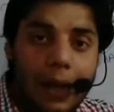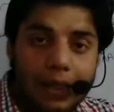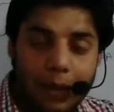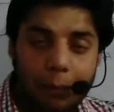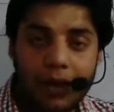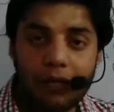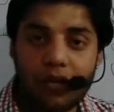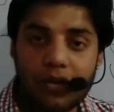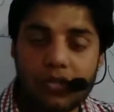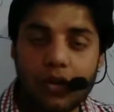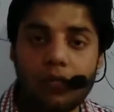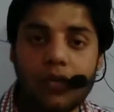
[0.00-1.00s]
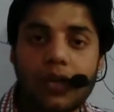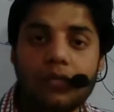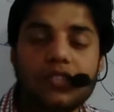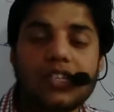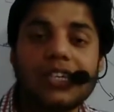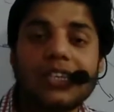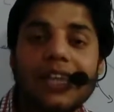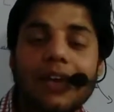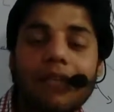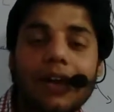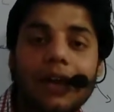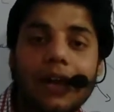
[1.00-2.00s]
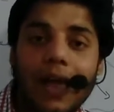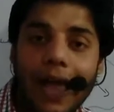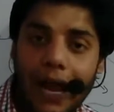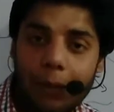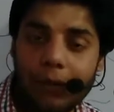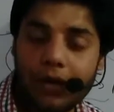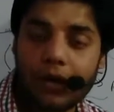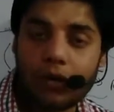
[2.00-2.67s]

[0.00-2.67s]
The main function of EFG, they will help in the